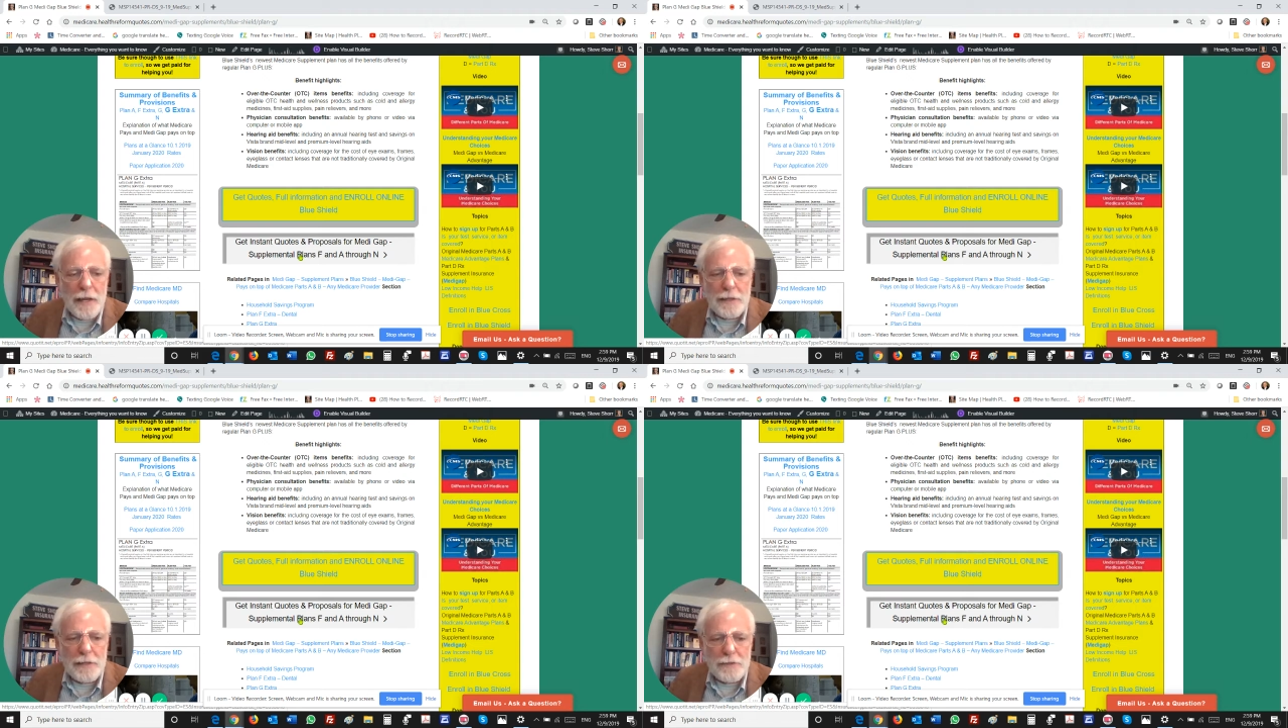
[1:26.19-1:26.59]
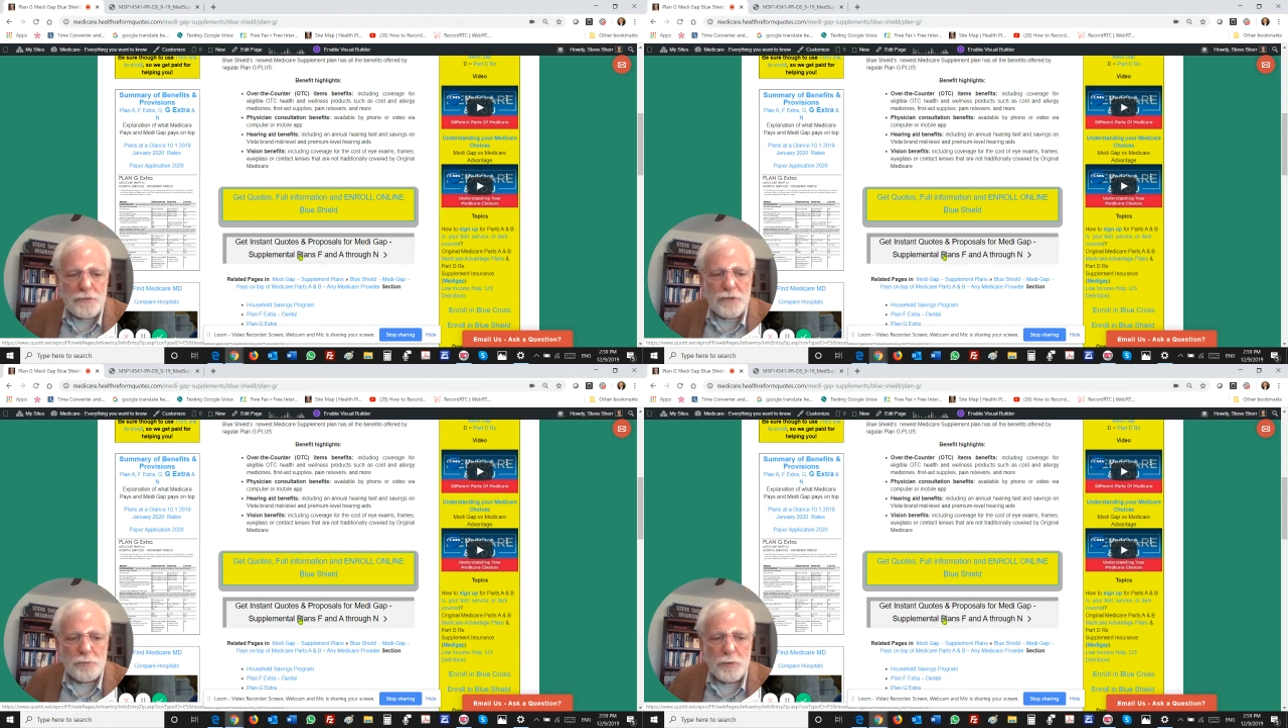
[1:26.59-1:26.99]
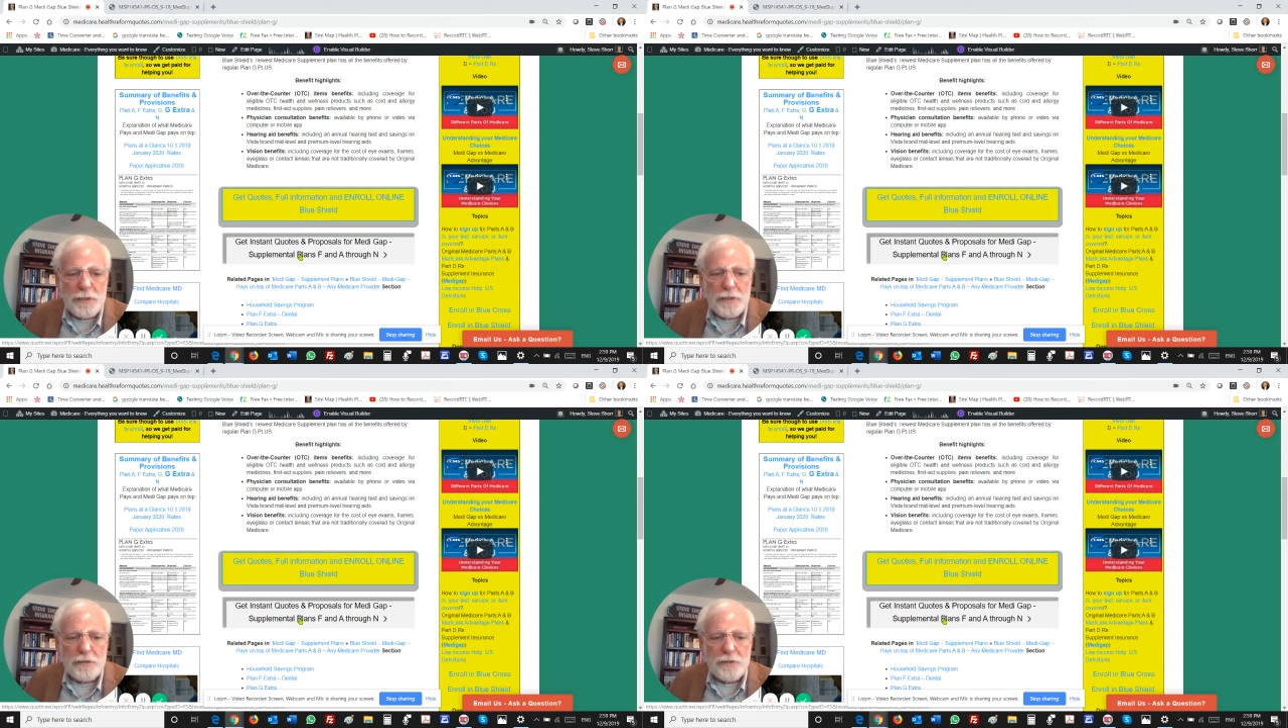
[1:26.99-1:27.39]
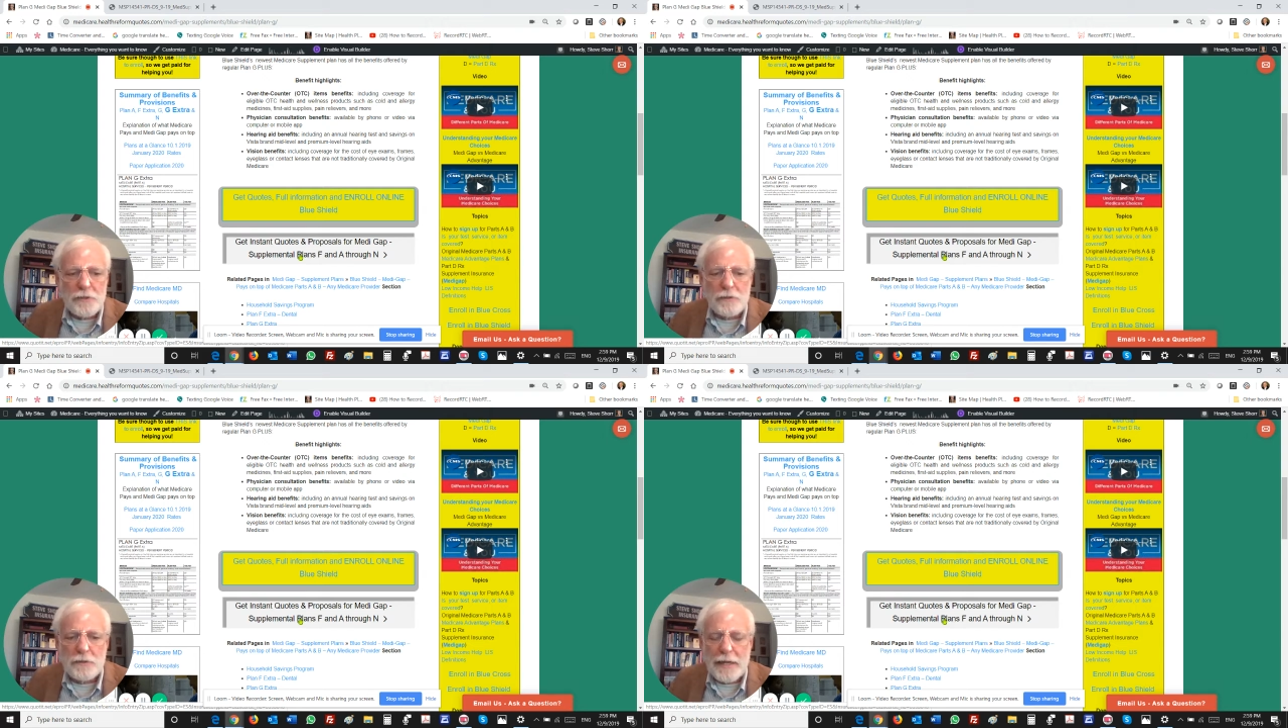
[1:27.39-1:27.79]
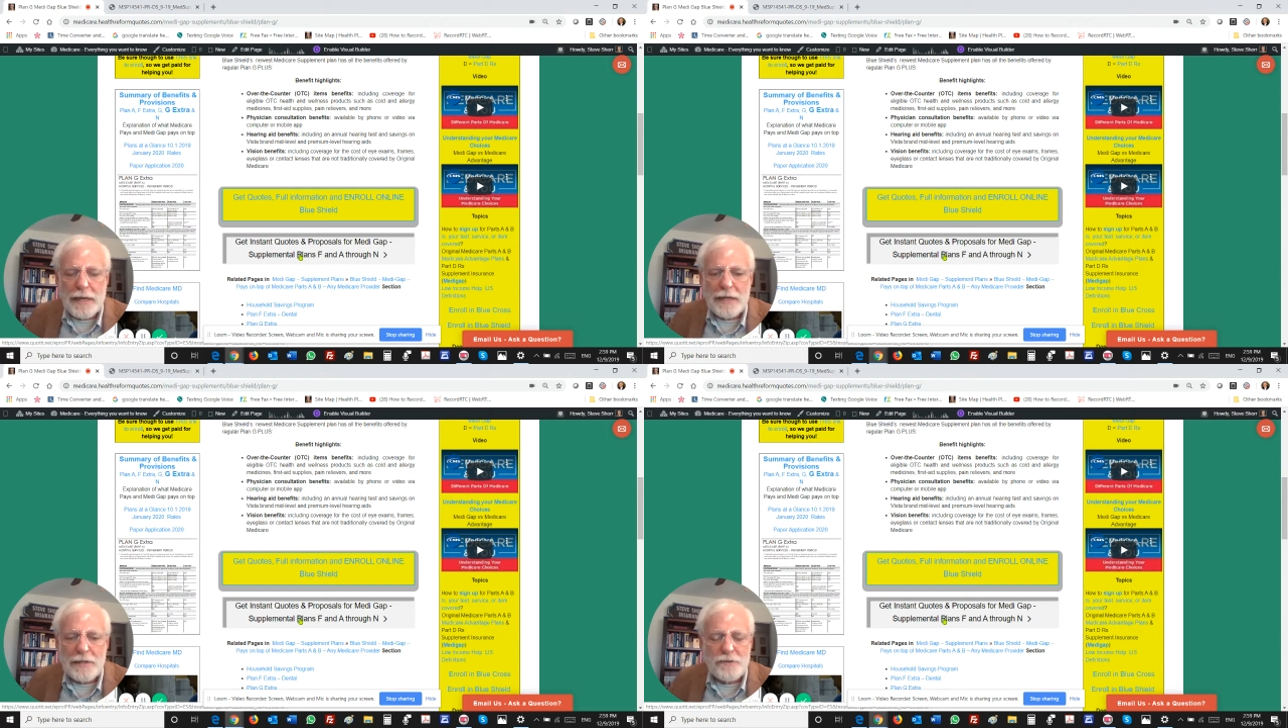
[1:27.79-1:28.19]
And then you just put in your
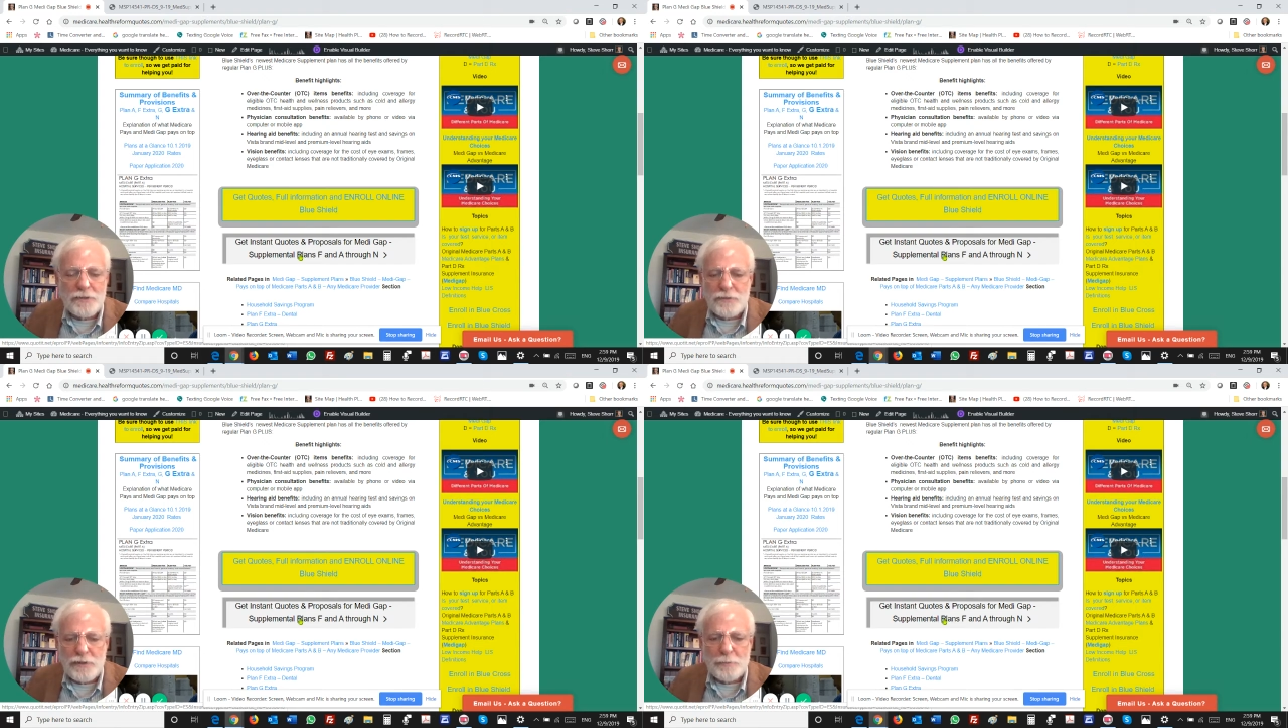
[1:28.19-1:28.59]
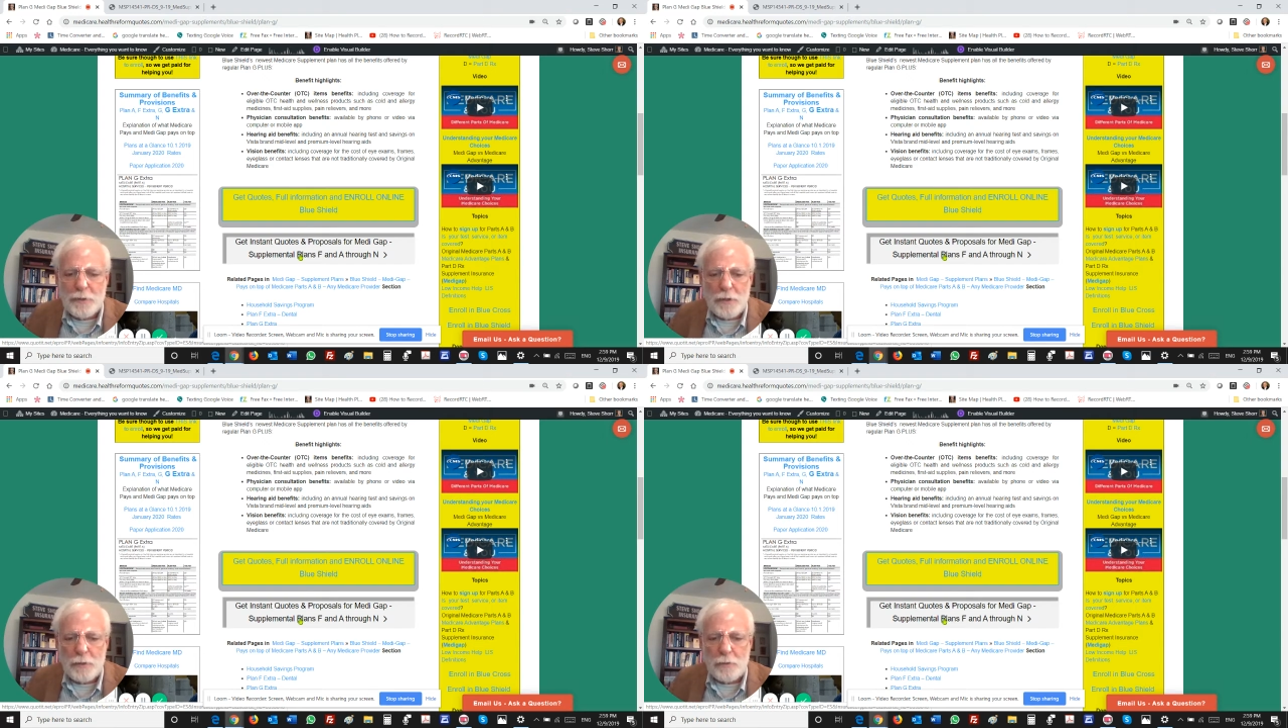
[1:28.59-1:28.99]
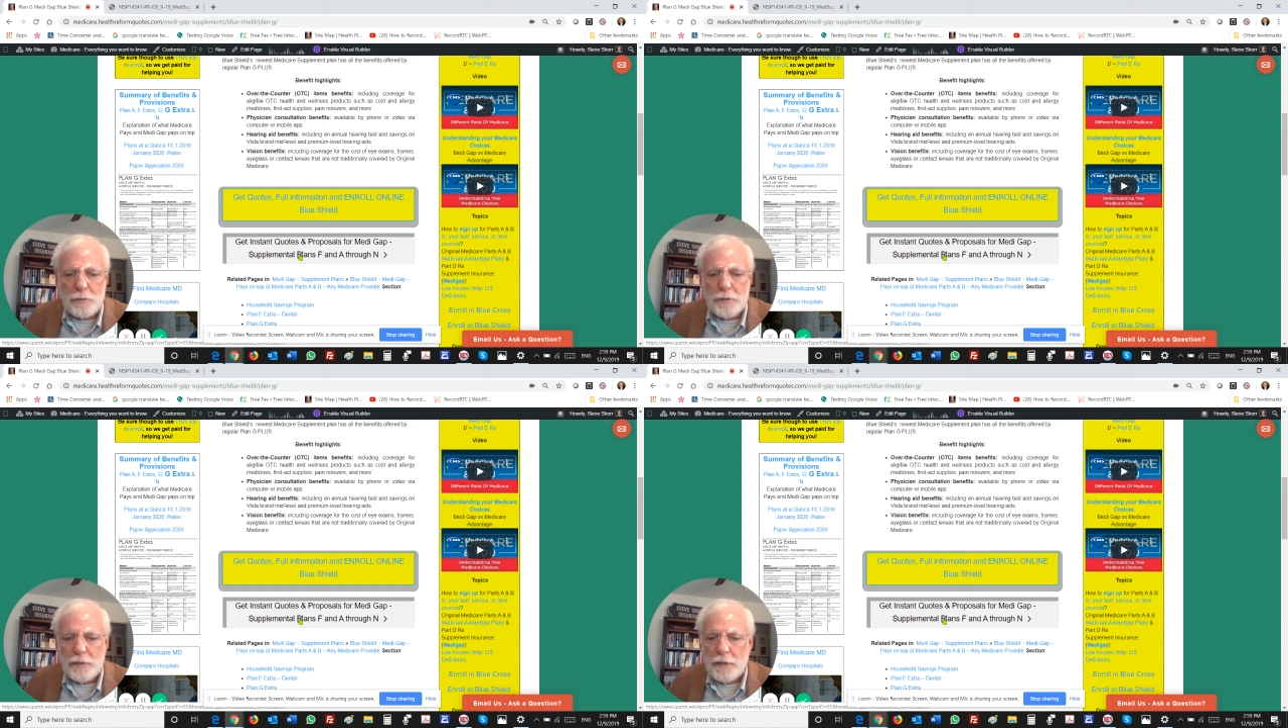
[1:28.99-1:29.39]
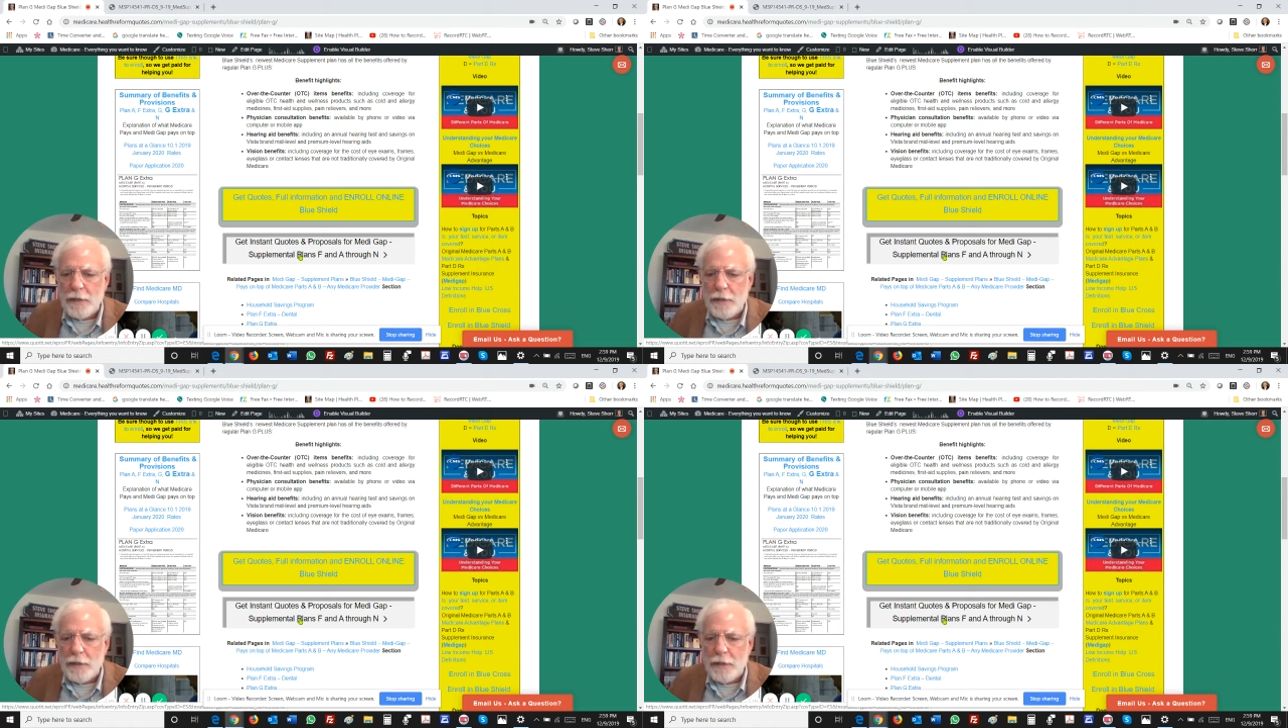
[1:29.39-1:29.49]
age and zip code